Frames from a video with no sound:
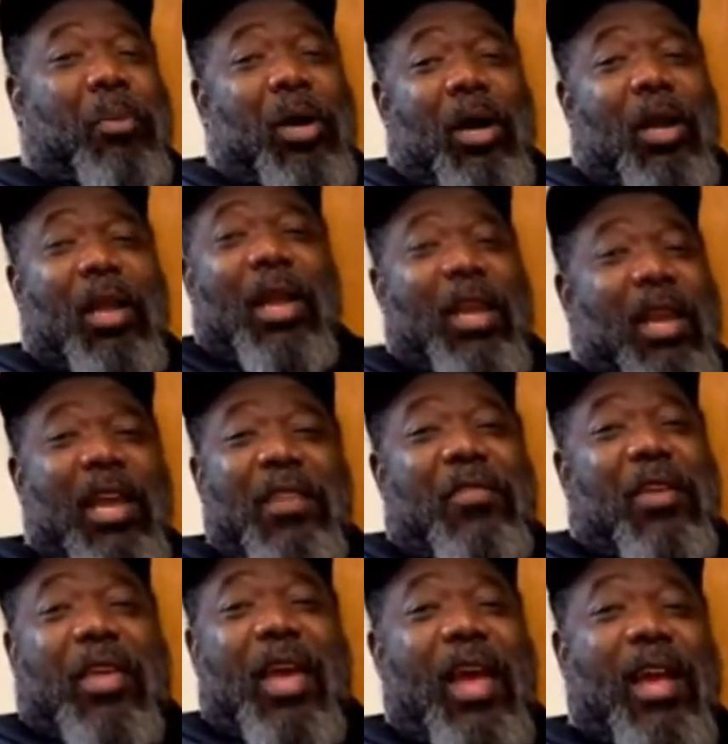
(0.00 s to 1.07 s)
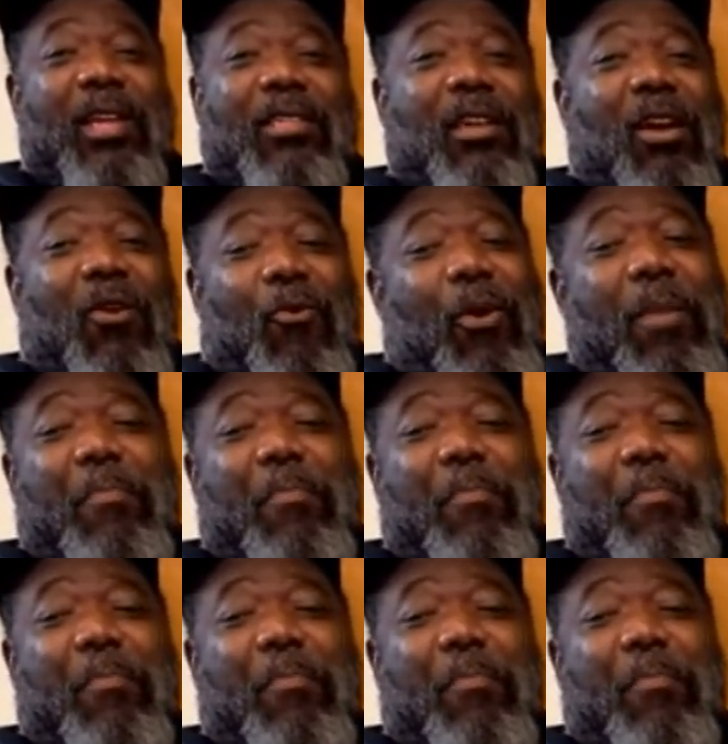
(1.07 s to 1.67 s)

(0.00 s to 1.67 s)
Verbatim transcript: But in either case, we